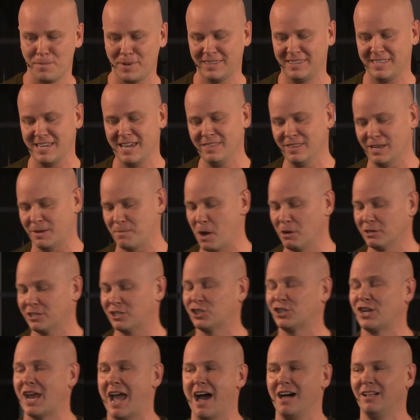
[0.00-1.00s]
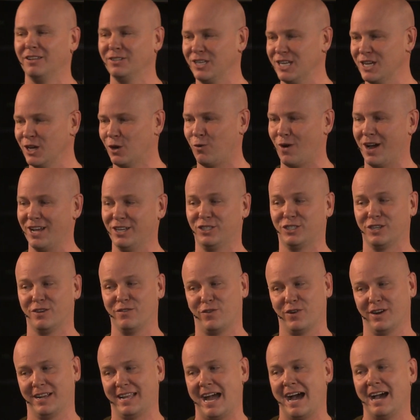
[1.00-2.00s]
But then the most challenging question
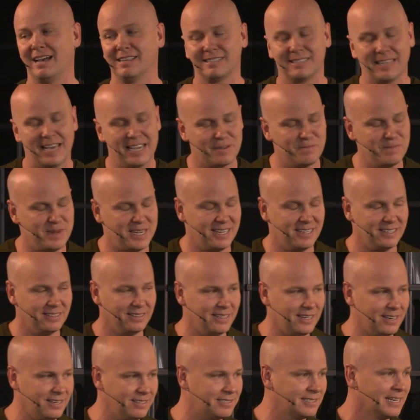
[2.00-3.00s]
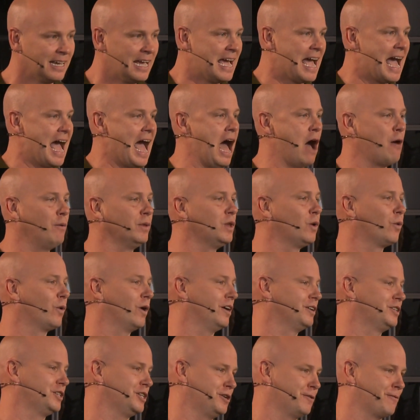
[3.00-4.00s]
for guys like me, at least, how in the
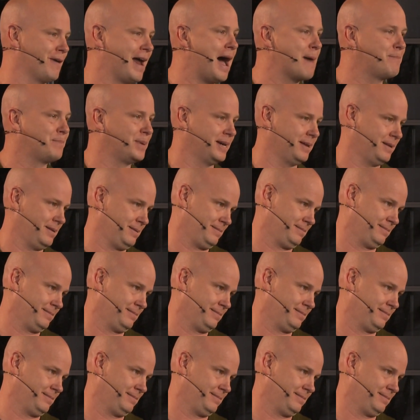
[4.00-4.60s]
world do you wrap it?